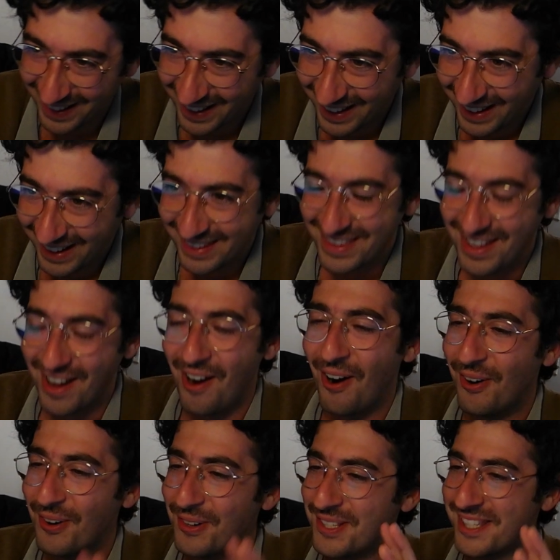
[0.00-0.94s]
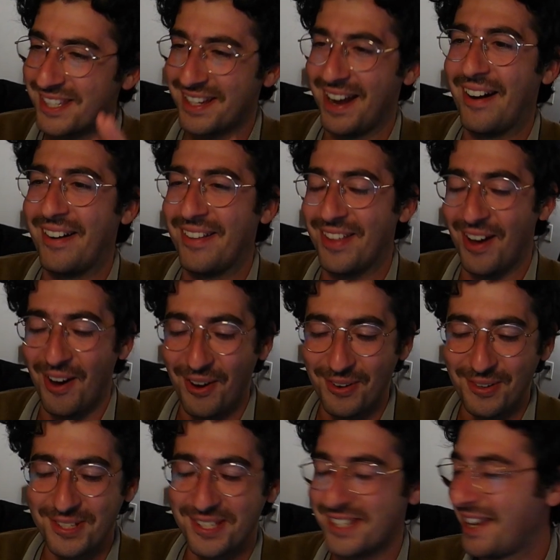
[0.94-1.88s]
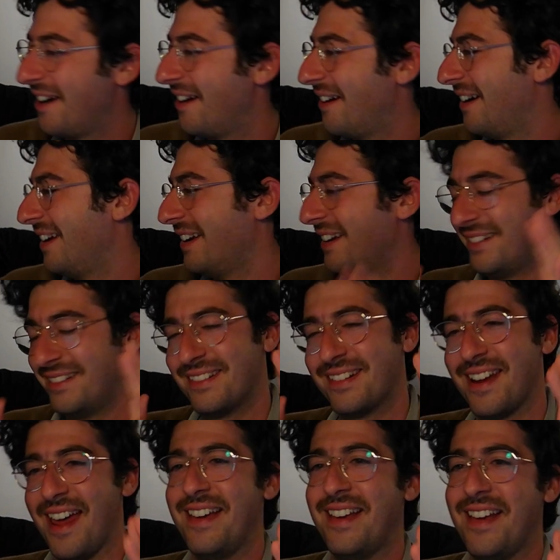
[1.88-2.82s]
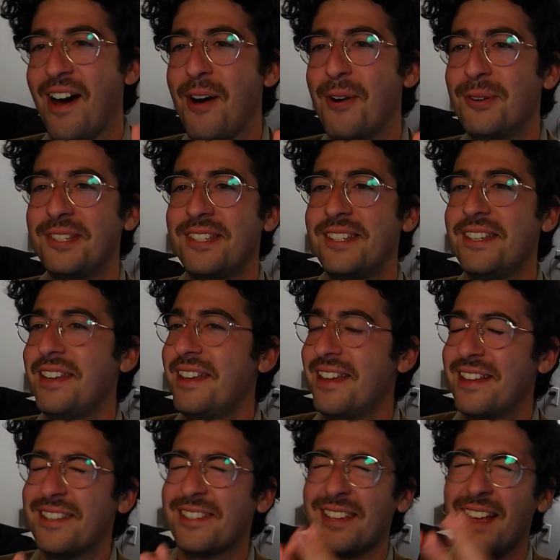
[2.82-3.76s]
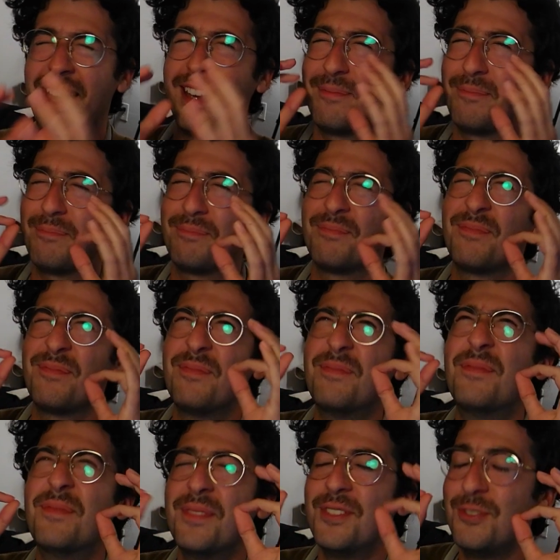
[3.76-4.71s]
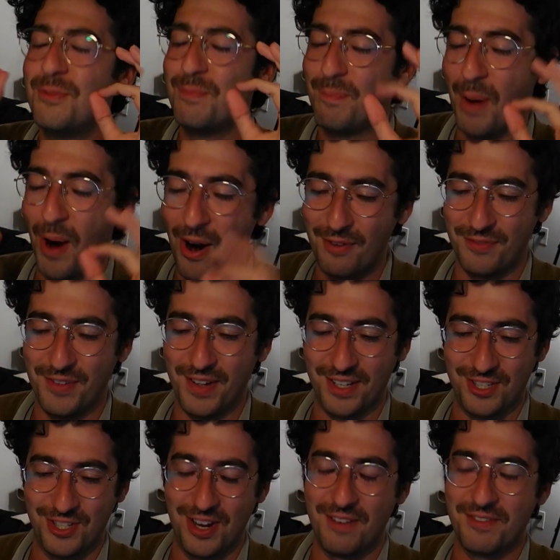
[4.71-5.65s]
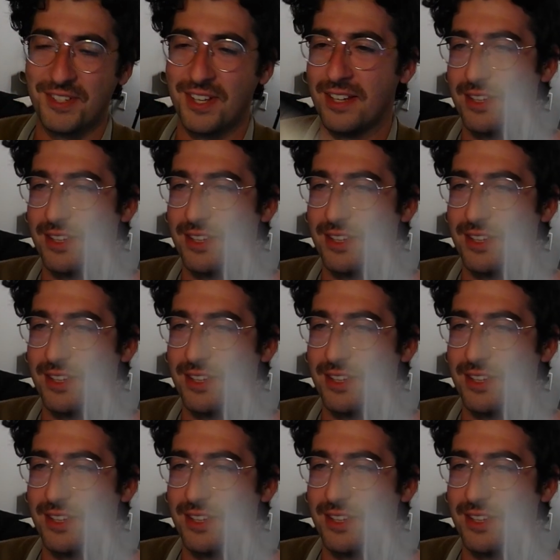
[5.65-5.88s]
the host scaring like OC is like perfect." Chef's kiss. I'm